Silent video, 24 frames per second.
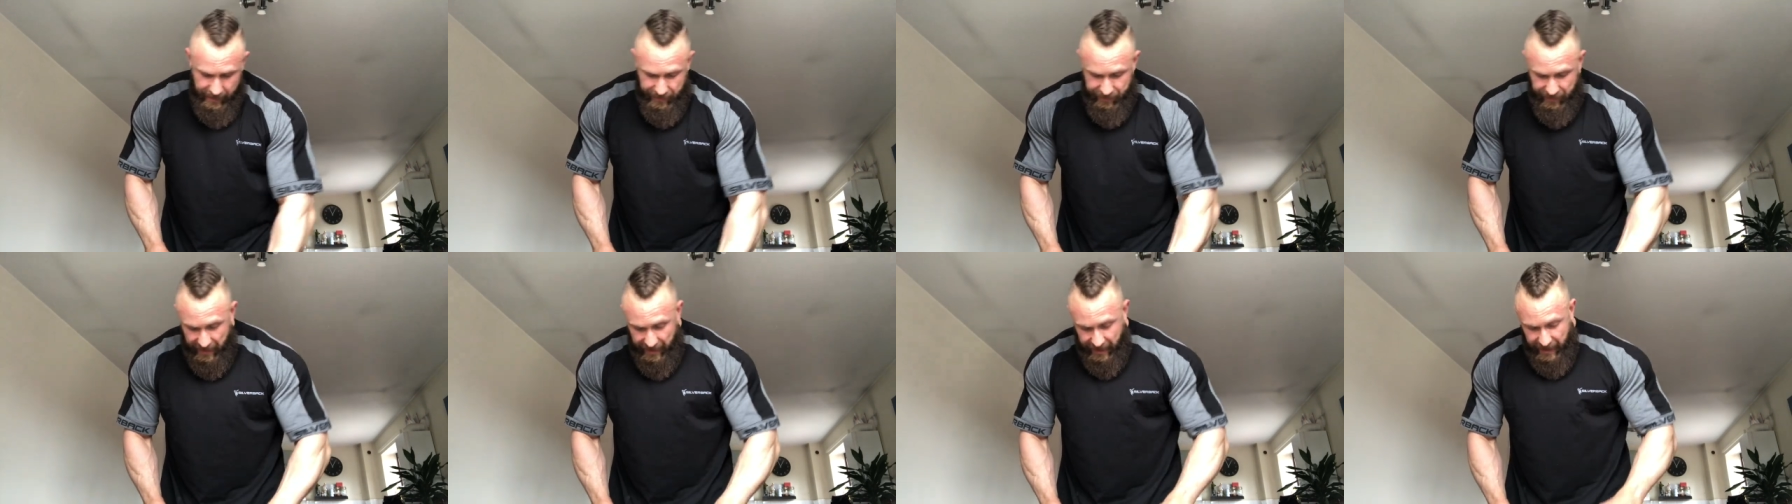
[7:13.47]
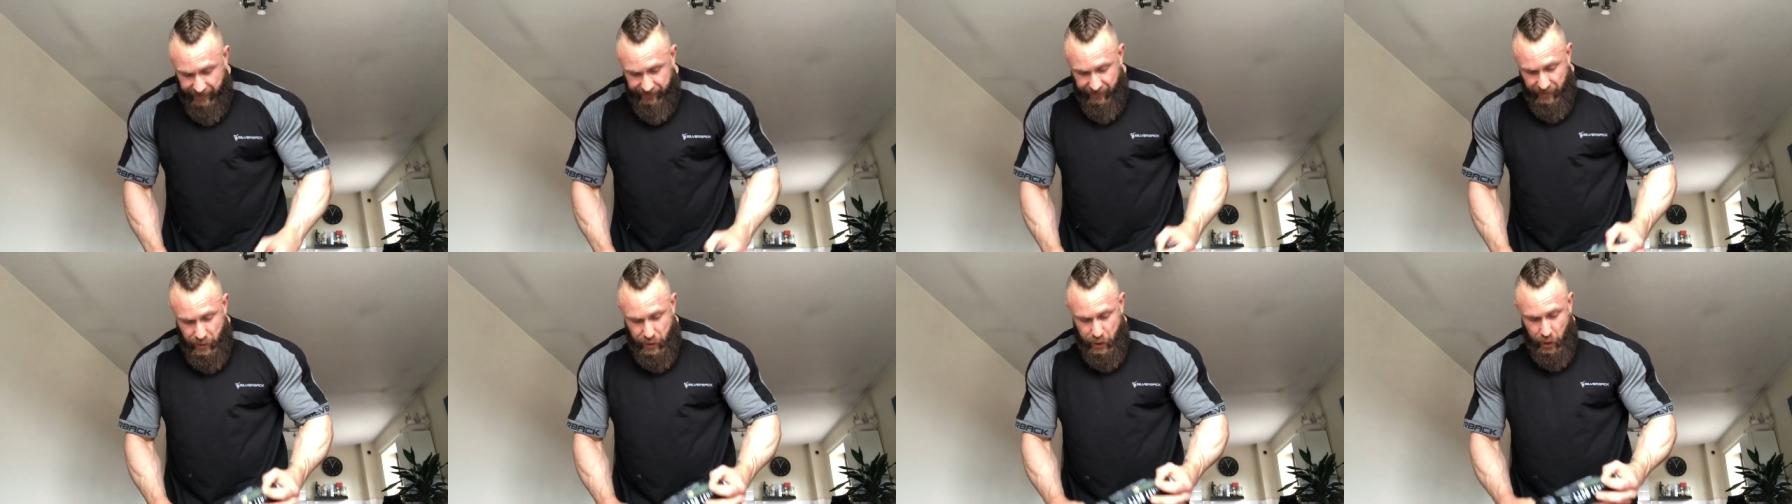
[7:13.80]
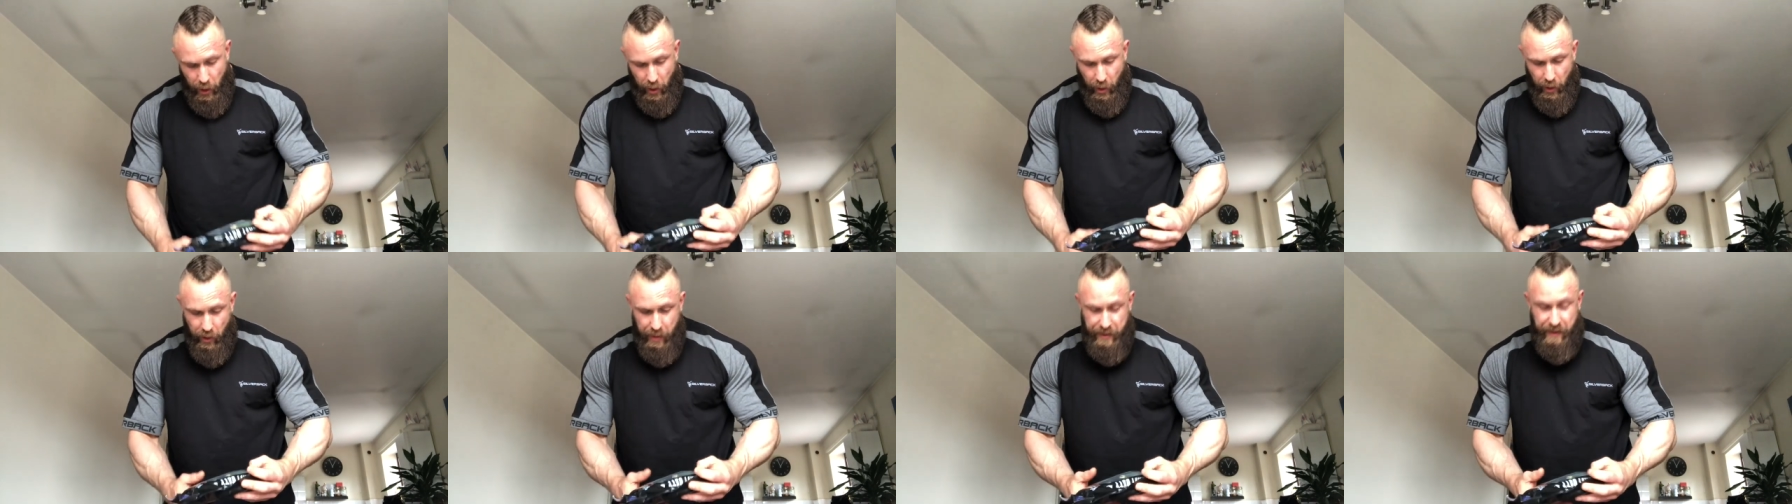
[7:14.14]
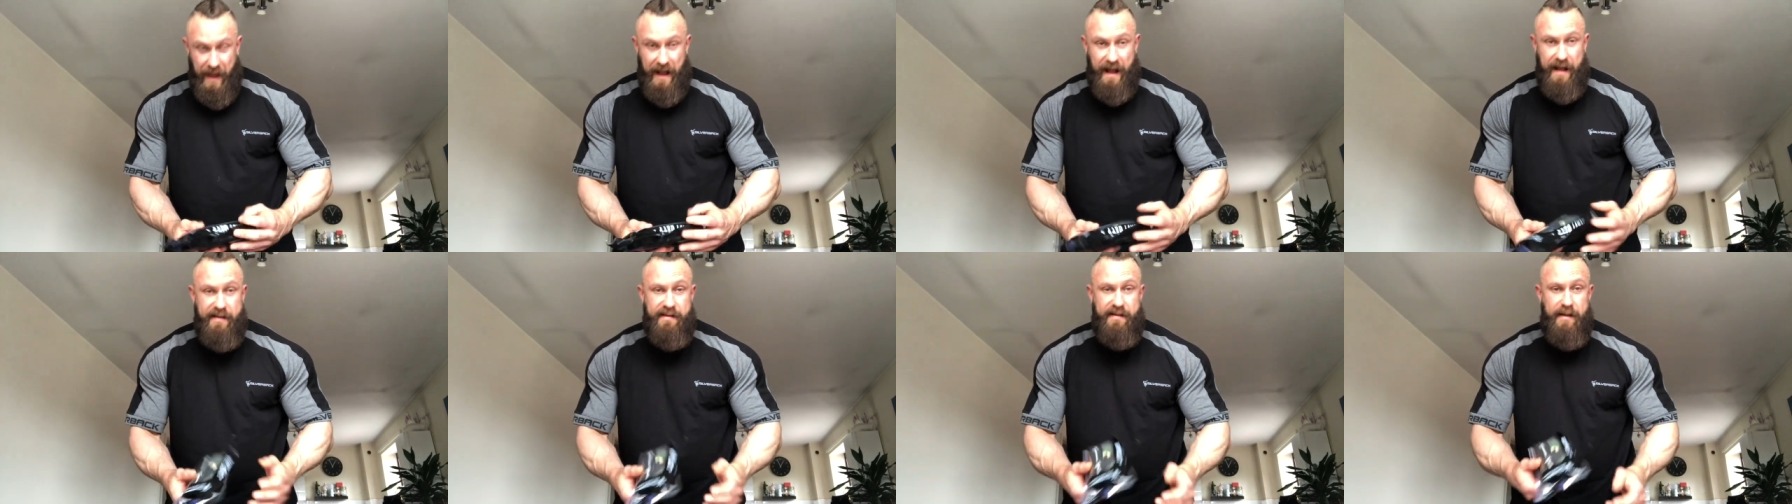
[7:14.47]
They even do
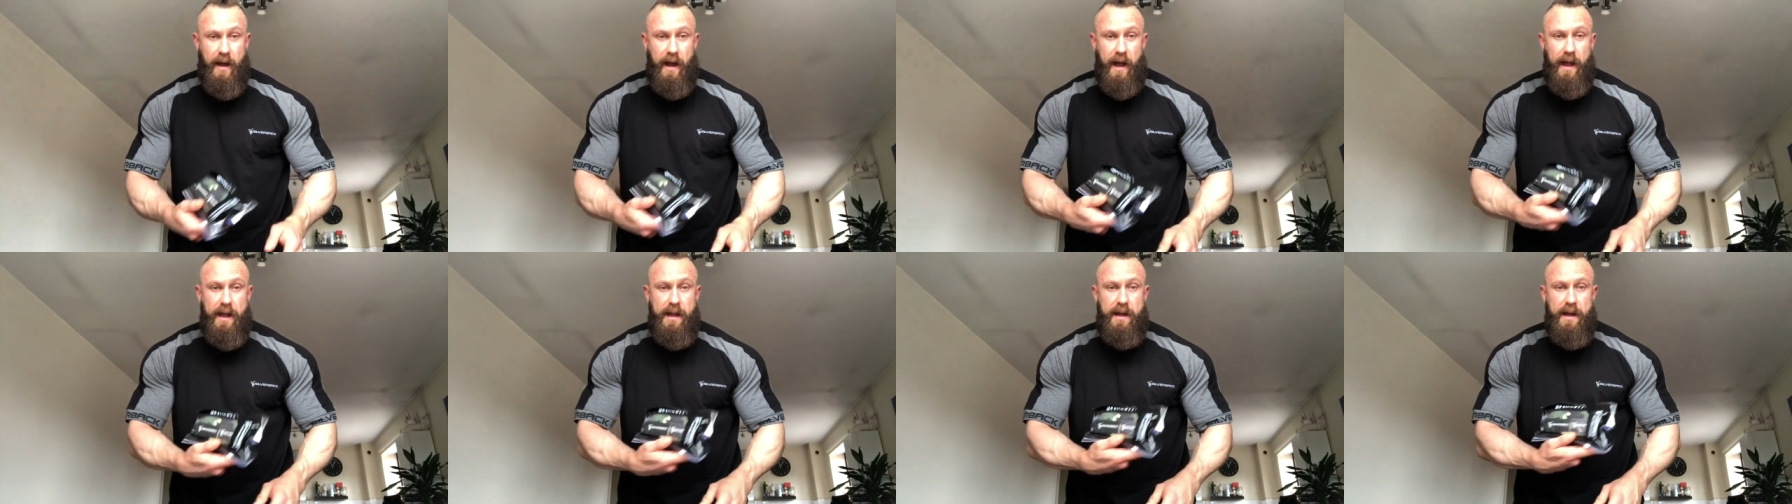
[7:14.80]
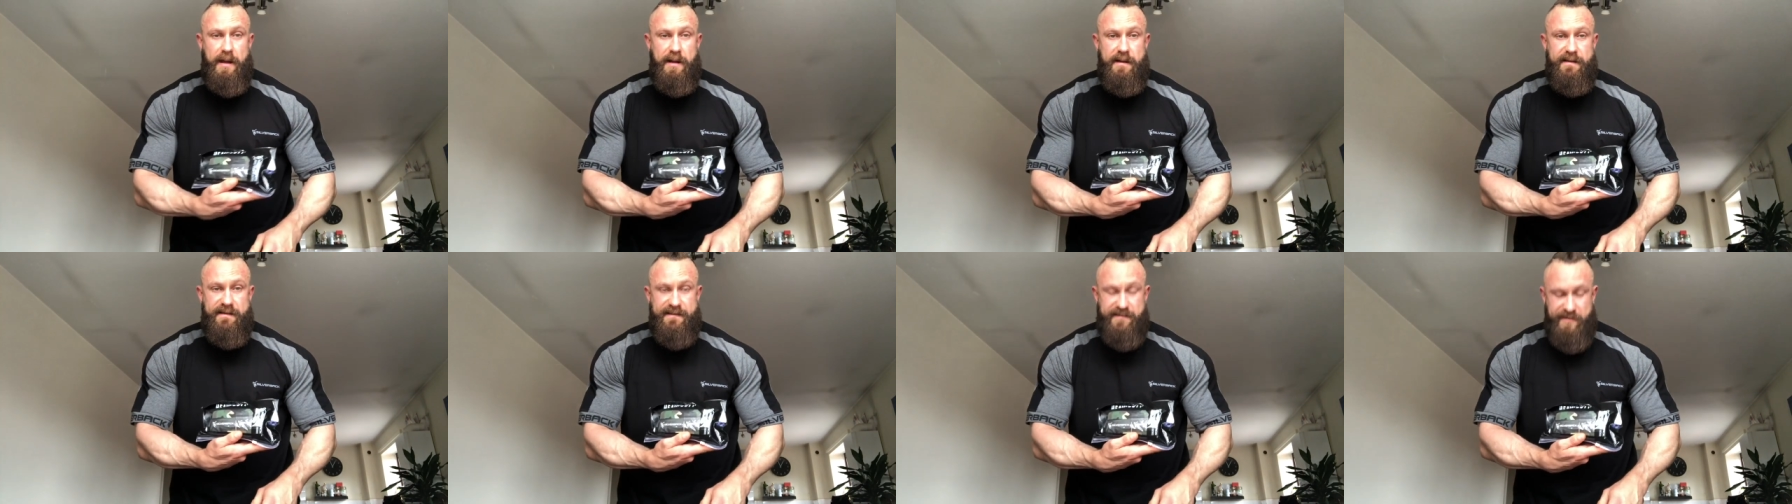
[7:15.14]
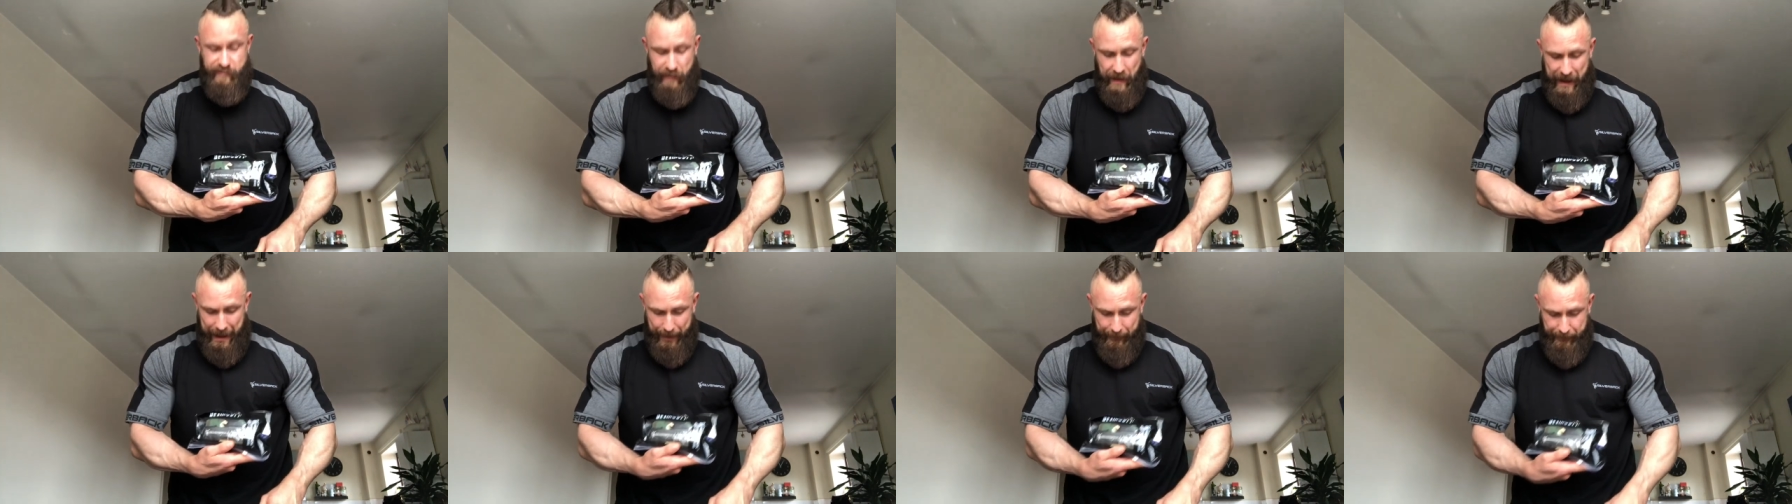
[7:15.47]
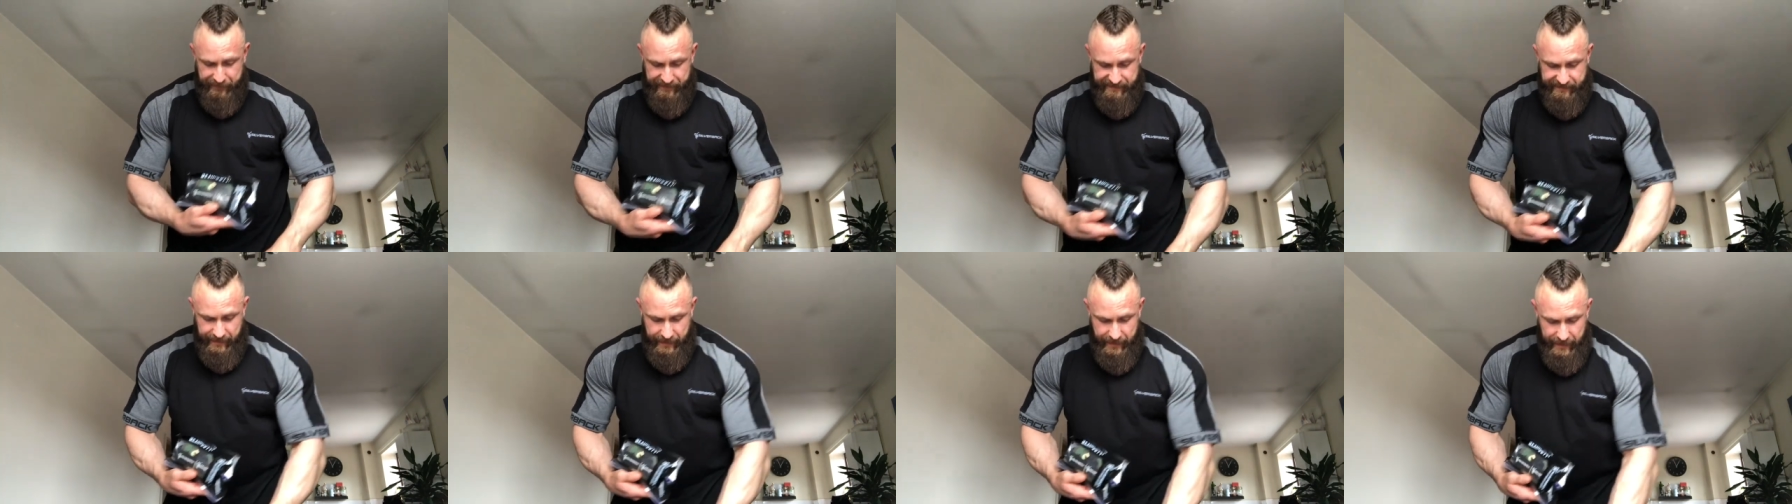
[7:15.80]
things like
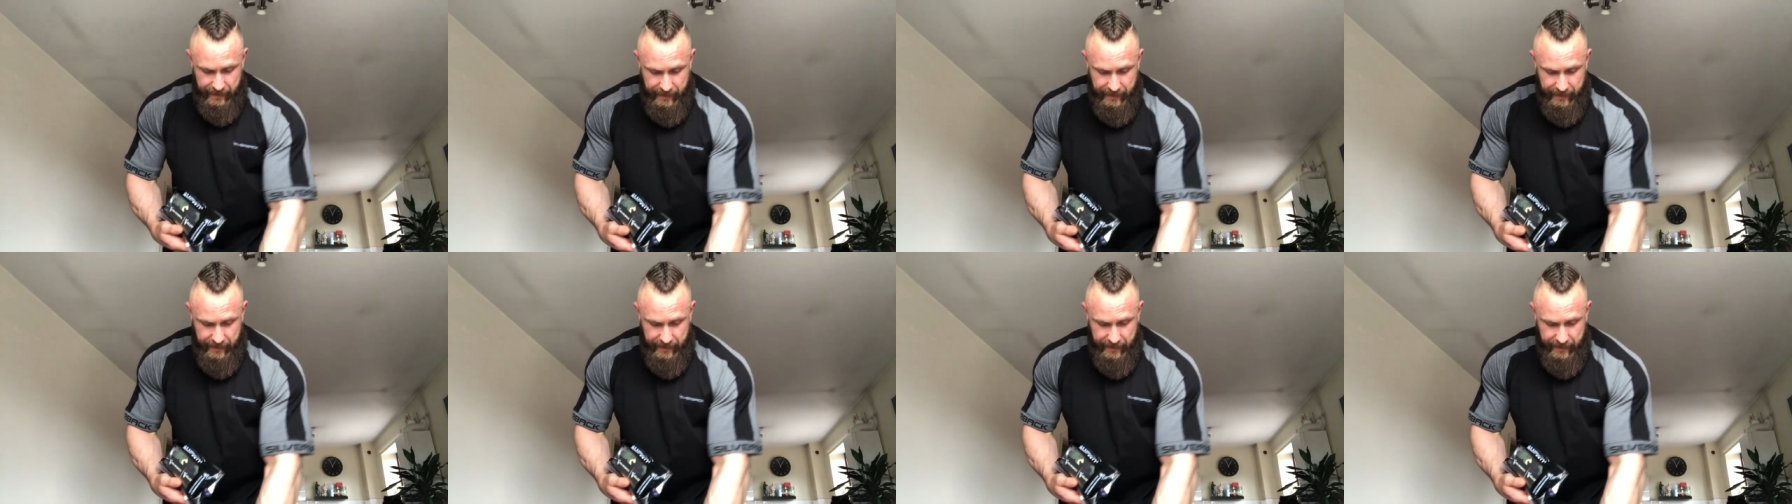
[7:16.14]
straps,